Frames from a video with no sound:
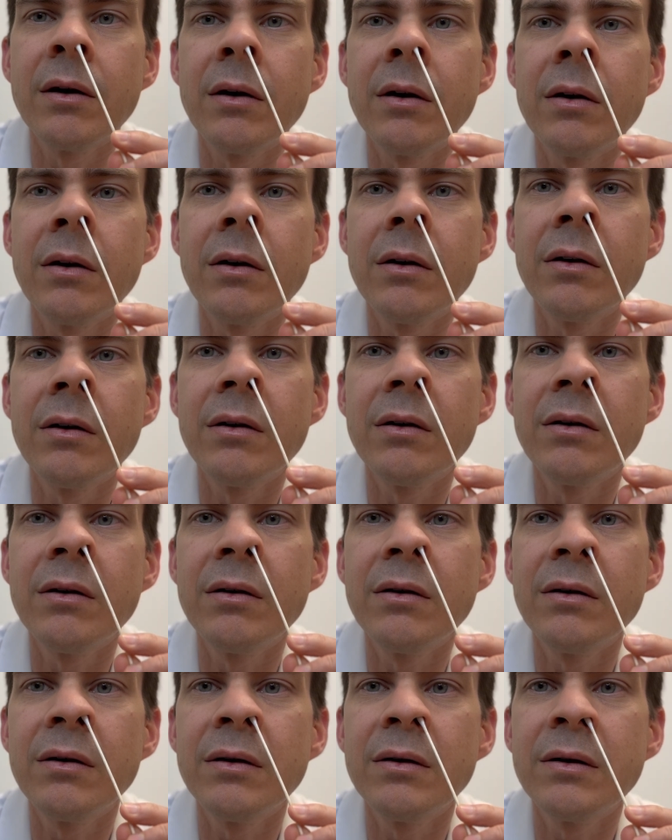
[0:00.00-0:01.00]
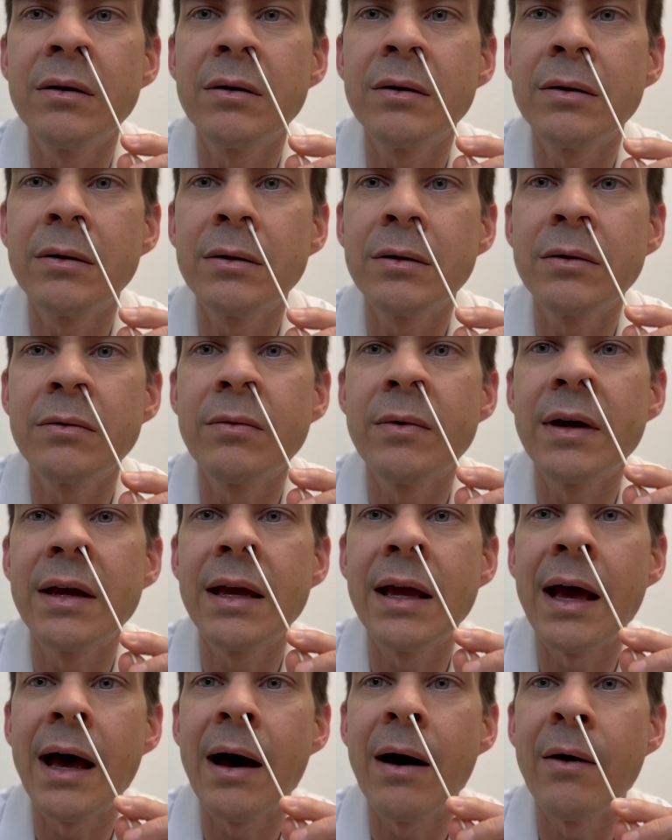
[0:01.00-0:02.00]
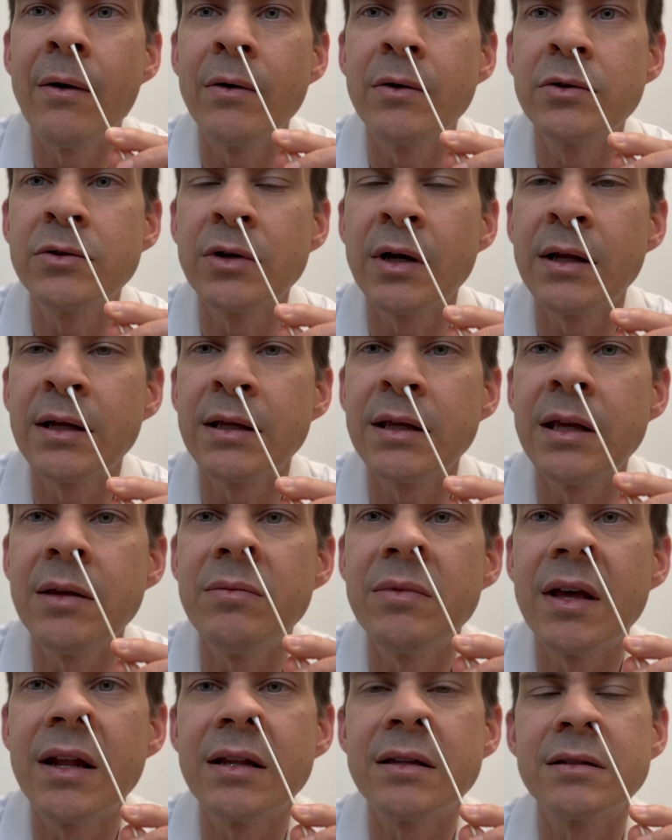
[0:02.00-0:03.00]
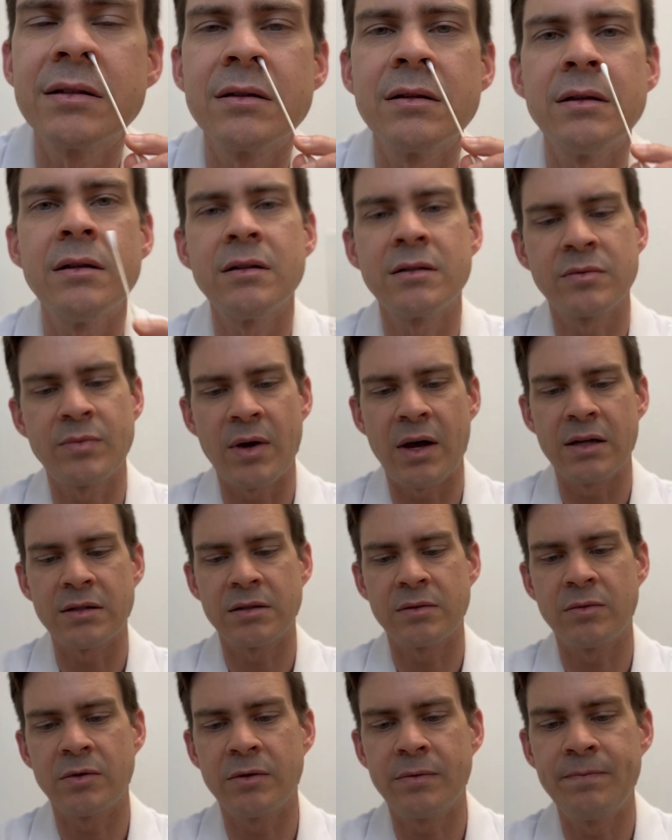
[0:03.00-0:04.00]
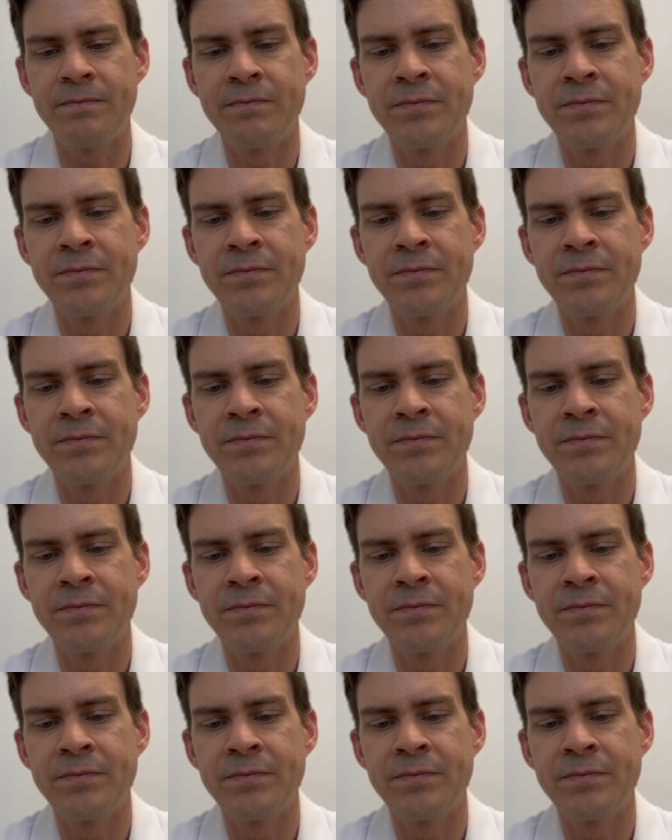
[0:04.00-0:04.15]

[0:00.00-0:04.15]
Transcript: all the way out, trying to keep that as clean as possible.